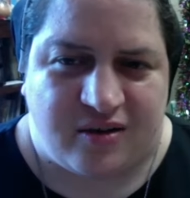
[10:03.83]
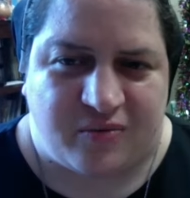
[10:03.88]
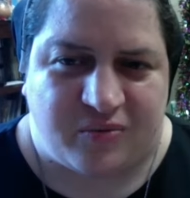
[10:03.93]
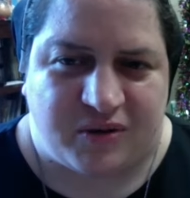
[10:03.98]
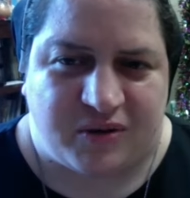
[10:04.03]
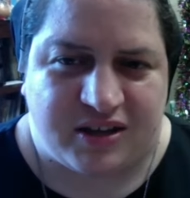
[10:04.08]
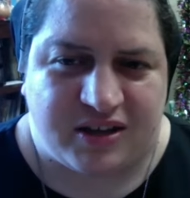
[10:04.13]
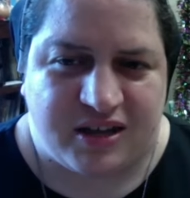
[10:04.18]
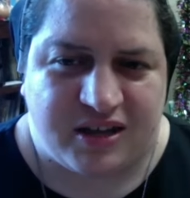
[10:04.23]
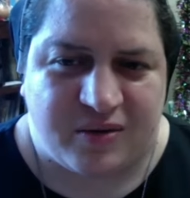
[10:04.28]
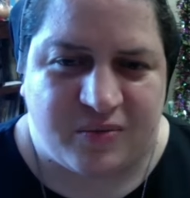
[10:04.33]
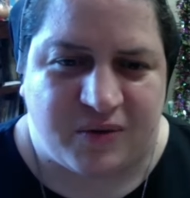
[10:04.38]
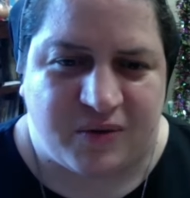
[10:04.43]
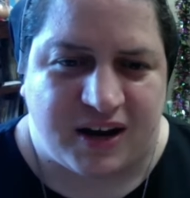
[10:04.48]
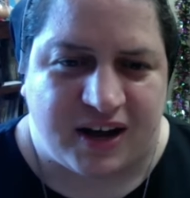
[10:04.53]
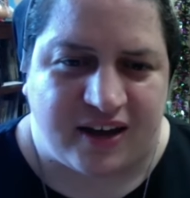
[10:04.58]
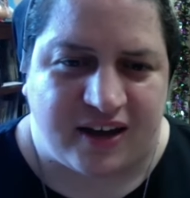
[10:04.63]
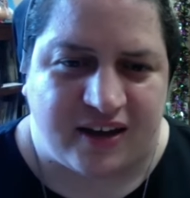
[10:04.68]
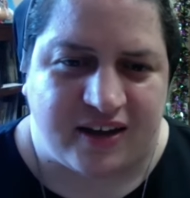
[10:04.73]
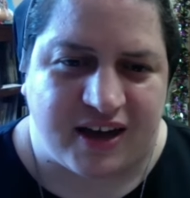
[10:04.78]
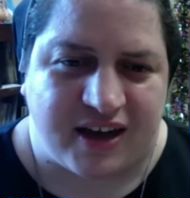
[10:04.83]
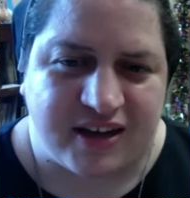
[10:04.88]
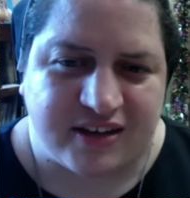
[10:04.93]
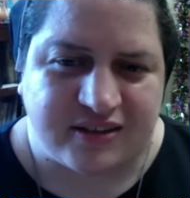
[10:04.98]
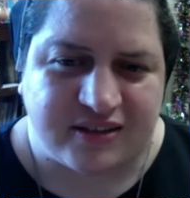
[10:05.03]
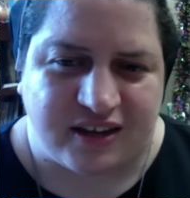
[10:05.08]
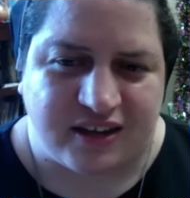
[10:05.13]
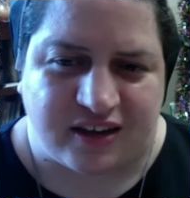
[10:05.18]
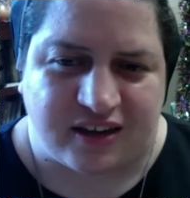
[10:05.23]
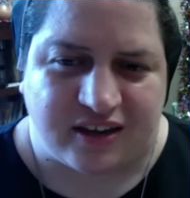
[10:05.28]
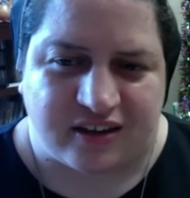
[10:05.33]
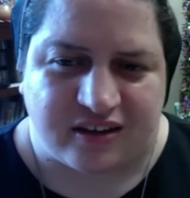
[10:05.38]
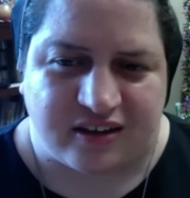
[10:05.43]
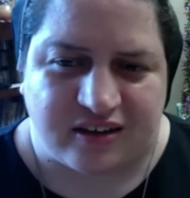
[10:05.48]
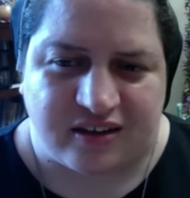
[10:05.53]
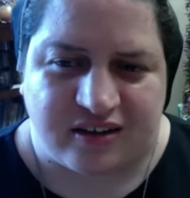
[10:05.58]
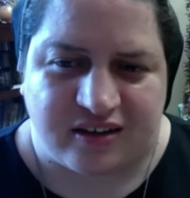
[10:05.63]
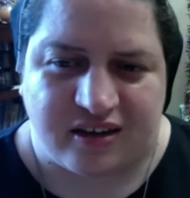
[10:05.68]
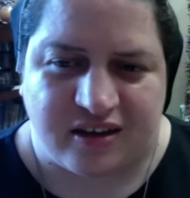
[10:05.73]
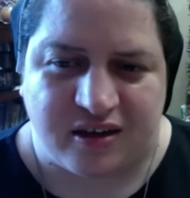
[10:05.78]
really, when I got there,
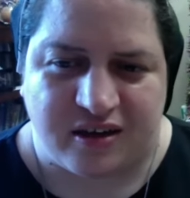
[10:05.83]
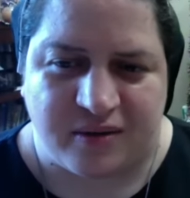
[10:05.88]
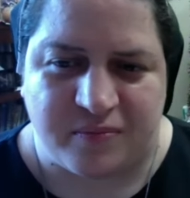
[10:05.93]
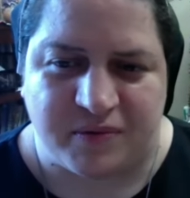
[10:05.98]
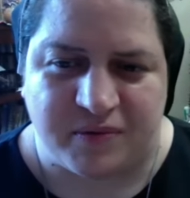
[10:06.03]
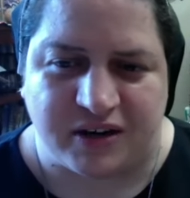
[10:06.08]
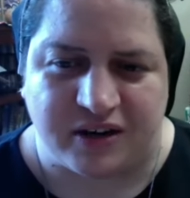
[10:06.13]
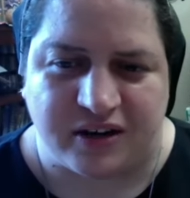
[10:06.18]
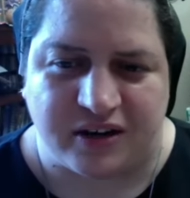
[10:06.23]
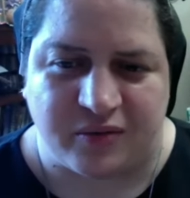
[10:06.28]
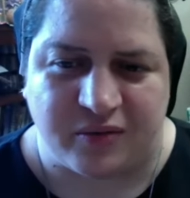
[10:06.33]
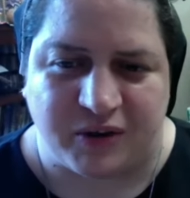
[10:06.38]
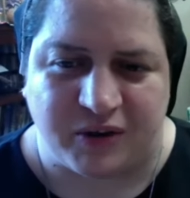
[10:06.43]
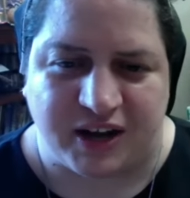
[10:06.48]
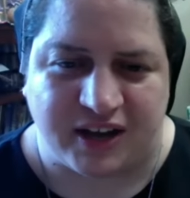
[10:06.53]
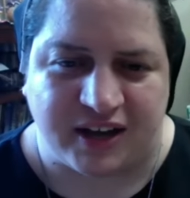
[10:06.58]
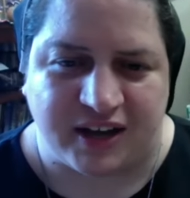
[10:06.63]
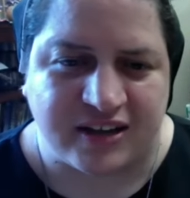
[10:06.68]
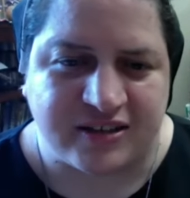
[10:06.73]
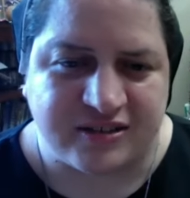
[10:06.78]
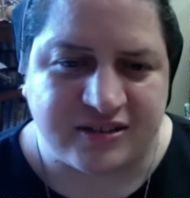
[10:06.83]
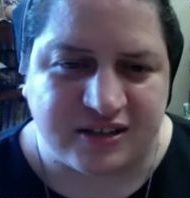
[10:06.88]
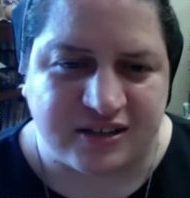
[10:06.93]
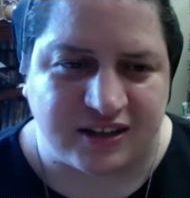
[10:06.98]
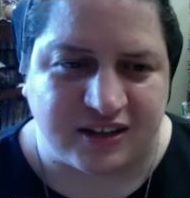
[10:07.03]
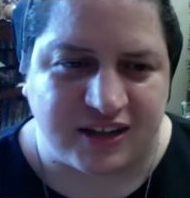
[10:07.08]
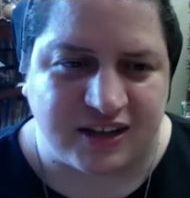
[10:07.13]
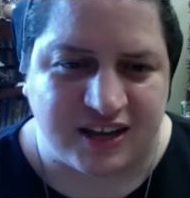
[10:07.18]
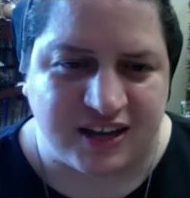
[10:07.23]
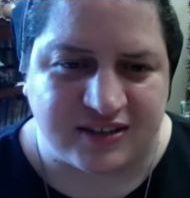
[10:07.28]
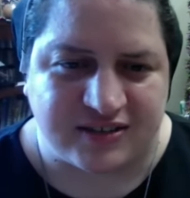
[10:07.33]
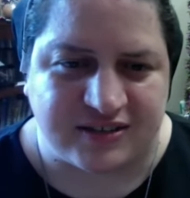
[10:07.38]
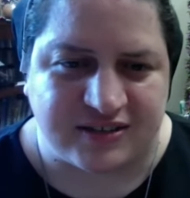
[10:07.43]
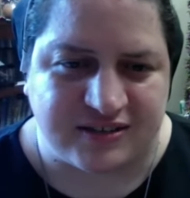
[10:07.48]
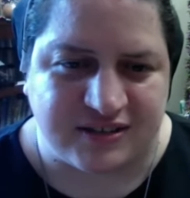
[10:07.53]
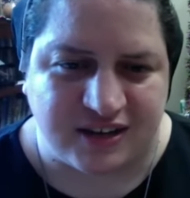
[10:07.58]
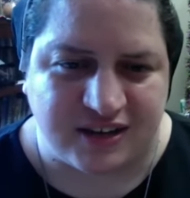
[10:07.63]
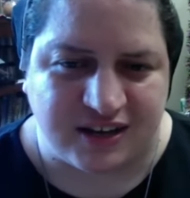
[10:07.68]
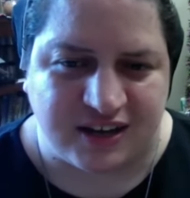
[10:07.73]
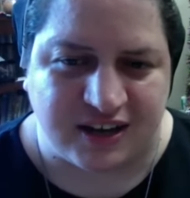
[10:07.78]
when I got to the Kansas
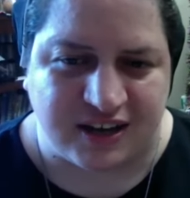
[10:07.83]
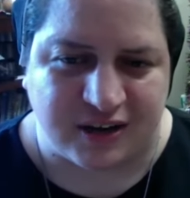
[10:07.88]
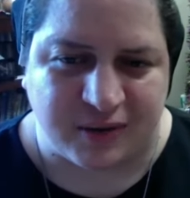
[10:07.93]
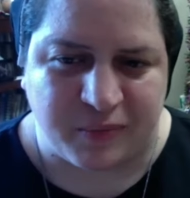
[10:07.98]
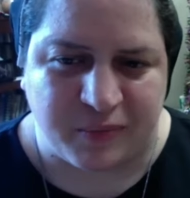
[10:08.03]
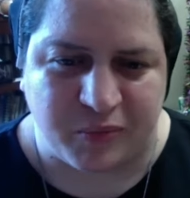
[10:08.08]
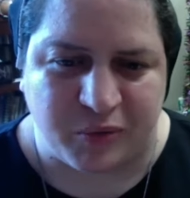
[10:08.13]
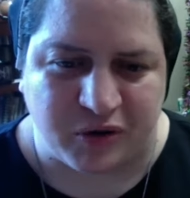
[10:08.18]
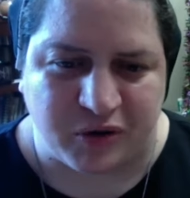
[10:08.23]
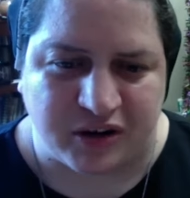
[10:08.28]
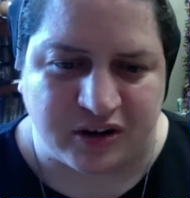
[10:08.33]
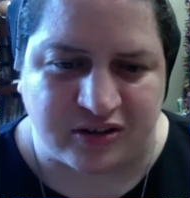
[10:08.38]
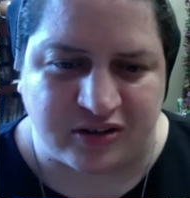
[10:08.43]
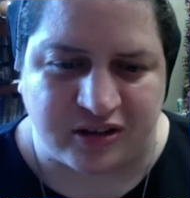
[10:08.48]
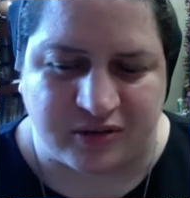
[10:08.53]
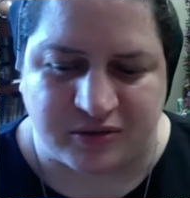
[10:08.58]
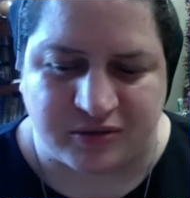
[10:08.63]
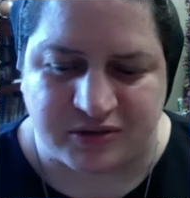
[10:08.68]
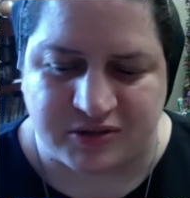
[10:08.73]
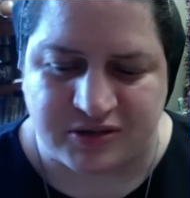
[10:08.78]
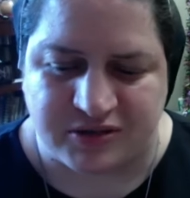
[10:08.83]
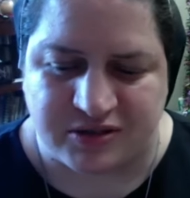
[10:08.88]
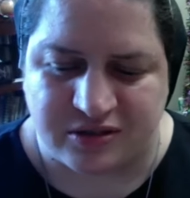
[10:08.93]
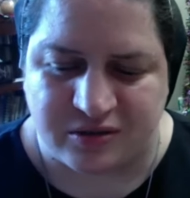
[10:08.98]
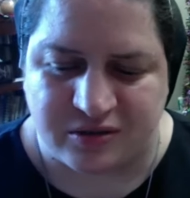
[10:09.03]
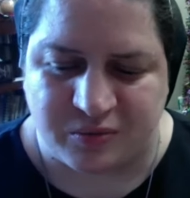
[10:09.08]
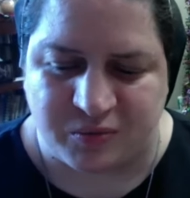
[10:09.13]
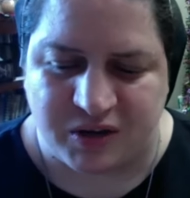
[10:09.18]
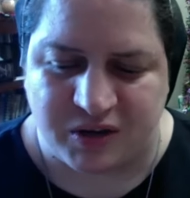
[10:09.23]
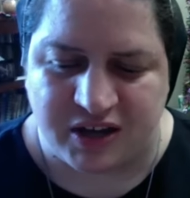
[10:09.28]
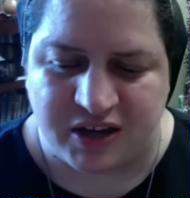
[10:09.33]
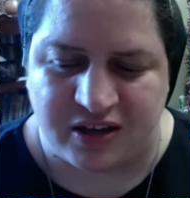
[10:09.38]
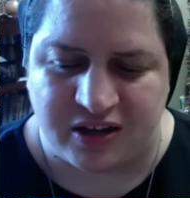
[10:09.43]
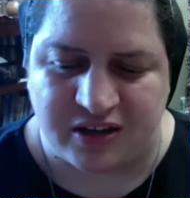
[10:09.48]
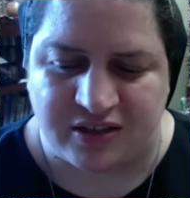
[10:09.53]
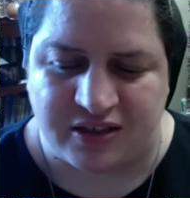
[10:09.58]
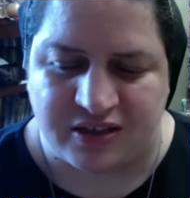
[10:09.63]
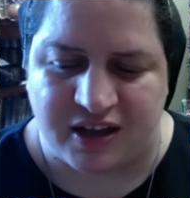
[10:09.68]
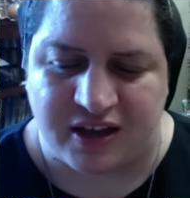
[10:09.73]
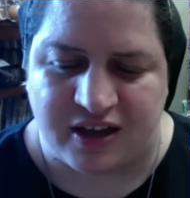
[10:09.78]
City airport, there was, we,
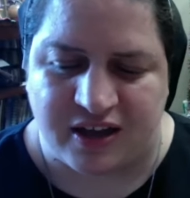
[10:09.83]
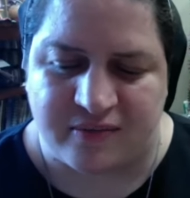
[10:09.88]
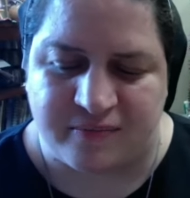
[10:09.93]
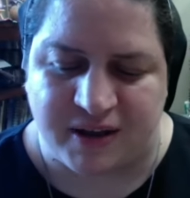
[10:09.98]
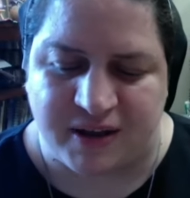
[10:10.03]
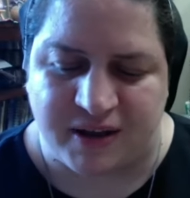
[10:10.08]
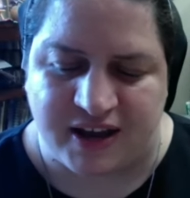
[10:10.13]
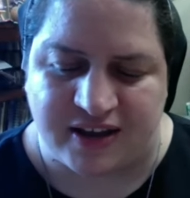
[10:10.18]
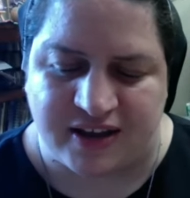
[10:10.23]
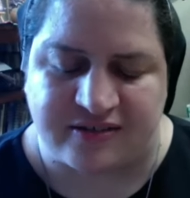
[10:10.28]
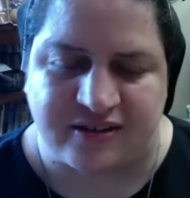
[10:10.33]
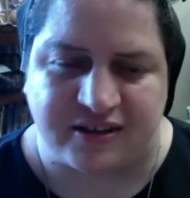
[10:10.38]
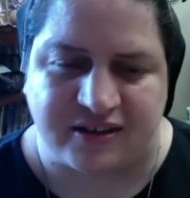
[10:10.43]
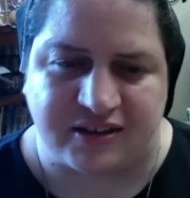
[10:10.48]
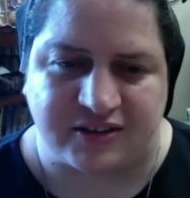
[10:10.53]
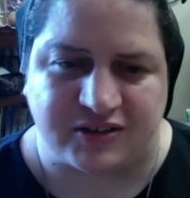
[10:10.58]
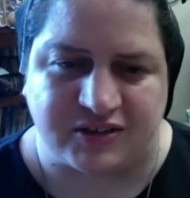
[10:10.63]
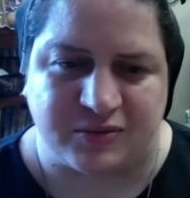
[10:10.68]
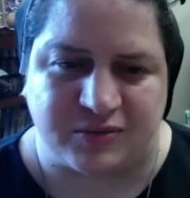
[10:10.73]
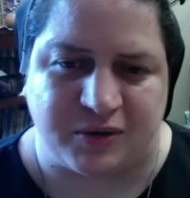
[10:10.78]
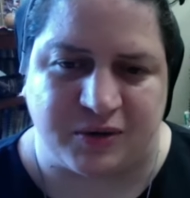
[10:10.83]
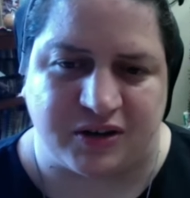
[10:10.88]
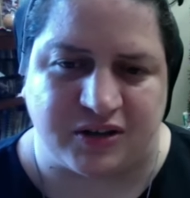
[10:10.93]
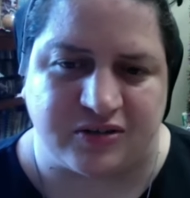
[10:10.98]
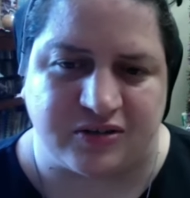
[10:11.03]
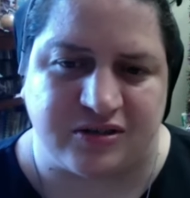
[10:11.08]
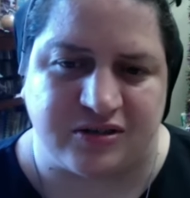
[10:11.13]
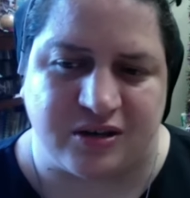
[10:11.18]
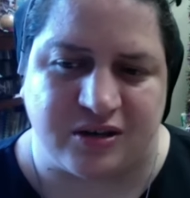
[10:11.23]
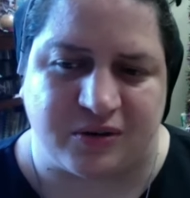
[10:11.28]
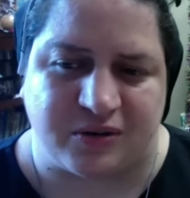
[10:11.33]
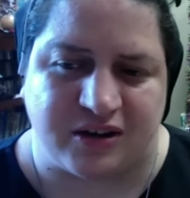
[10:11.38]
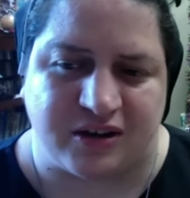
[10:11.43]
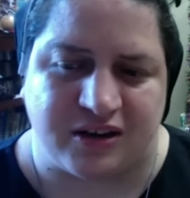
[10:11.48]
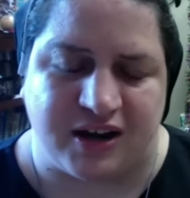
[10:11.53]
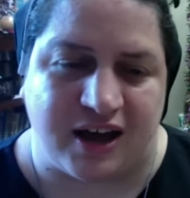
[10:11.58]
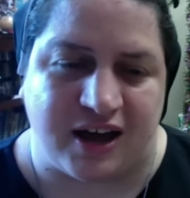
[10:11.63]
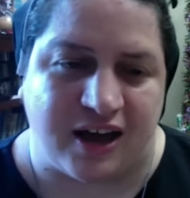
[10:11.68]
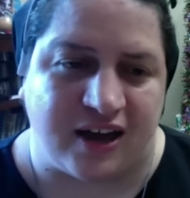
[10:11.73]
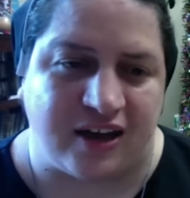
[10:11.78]
in that monastic experience, there were
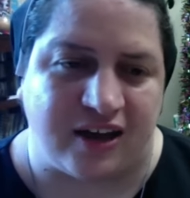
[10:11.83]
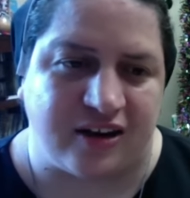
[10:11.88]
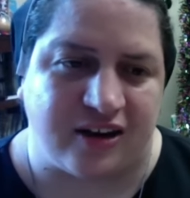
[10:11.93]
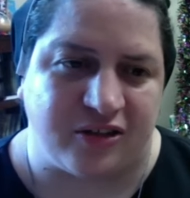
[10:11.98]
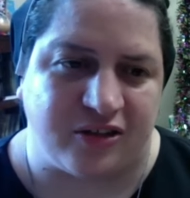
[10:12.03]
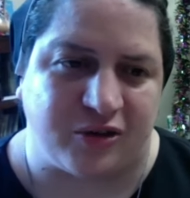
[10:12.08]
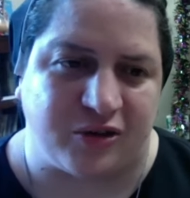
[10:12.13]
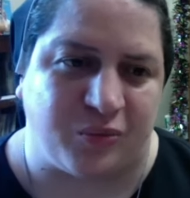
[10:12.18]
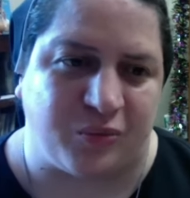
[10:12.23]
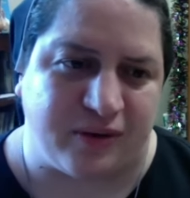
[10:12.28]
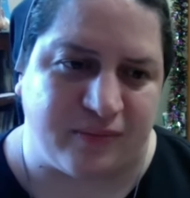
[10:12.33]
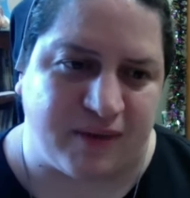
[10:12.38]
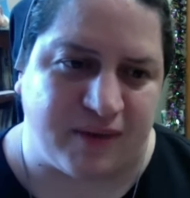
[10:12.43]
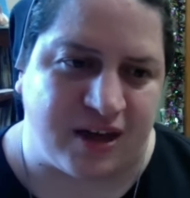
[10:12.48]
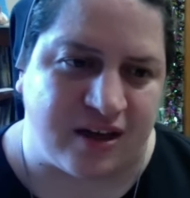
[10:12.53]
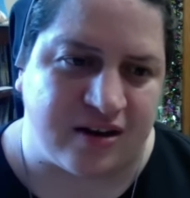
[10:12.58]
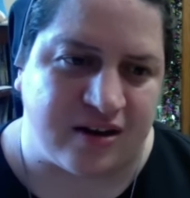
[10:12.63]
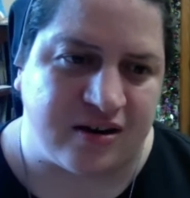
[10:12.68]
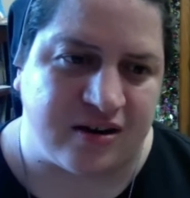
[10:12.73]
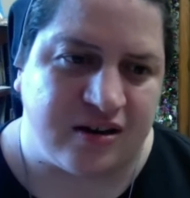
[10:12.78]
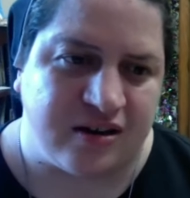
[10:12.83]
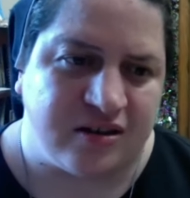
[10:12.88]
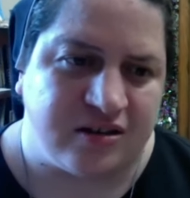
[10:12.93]
9 other women